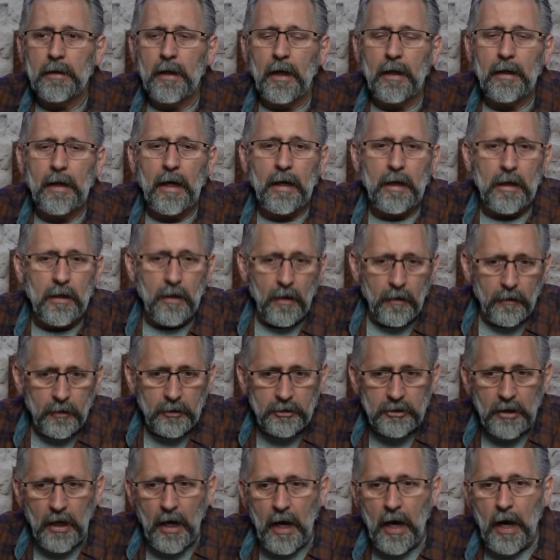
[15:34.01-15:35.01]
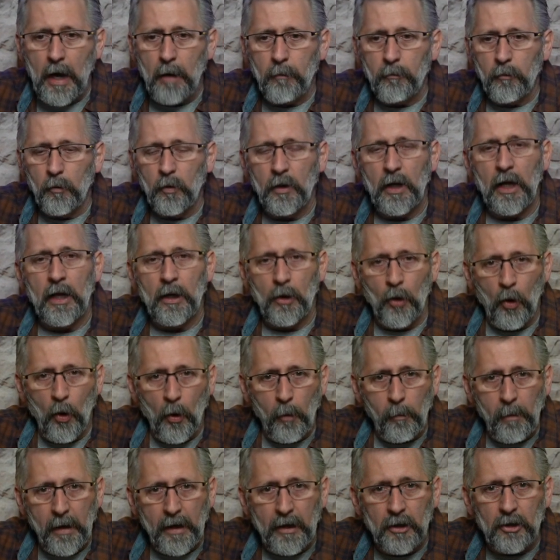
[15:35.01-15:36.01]
I got another job in
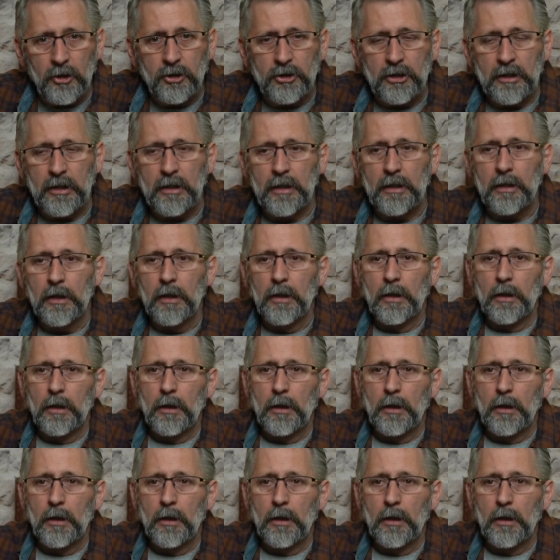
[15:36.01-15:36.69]
home energy,